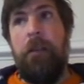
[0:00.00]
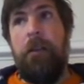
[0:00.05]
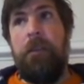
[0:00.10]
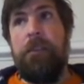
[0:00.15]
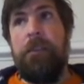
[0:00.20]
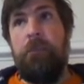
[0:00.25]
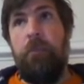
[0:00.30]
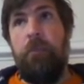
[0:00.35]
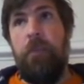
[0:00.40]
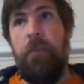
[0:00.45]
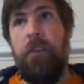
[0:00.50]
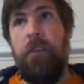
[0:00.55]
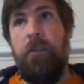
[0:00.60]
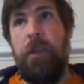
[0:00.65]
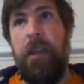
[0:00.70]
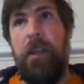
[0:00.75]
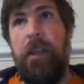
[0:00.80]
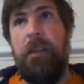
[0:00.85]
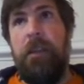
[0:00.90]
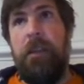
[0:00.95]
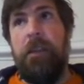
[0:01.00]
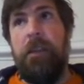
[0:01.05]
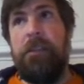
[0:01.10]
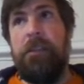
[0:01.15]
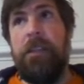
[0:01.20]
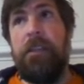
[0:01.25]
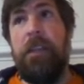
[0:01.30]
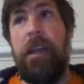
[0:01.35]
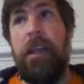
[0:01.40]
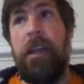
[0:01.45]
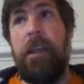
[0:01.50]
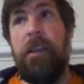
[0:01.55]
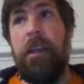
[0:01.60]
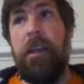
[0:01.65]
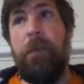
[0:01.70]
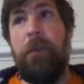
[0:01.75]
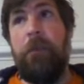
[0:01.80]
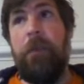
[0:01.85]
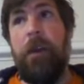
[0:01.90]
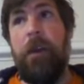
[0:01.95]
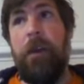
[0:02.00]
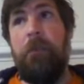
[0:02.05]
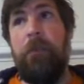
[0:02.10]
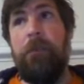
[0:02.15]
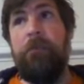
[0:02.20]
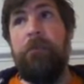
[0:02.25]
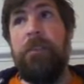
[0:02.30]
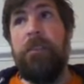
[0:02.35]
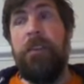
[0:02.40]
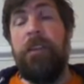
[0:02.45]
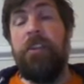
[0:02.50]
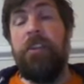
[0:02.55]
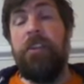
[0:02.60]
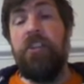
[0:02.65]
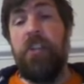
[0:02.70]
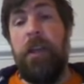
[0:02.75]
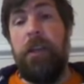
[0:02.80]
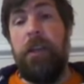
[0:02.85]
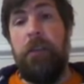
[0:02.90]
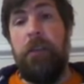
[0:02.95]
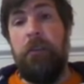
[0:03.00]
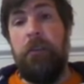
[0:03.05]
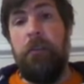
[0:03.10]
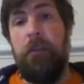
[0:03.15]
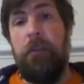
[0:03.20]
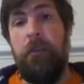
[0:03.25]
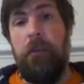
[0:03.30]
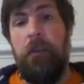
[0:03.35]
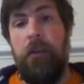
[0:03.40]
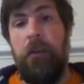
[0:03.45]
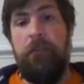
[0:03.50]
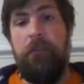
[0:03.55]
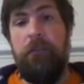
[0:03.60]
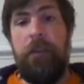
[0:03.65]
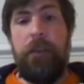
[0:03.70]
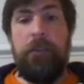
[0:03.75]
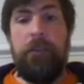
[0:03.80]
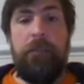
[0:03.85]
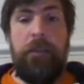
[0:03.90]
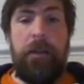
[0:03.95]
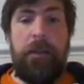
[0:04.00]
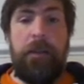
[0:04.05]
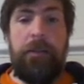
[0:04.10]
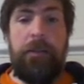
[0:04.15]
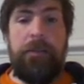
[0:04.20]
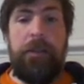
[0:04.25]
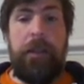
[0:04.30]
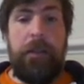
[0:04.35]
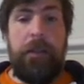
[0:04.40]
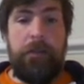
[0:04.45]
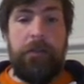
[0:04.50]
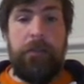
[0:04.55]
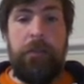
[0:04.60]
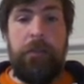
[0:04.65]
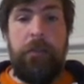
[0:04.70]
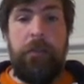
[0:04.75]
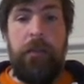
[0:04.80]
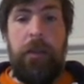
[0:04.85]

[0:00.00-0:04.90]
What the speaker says: It's important to recognize that the economic problems in China affect the United States,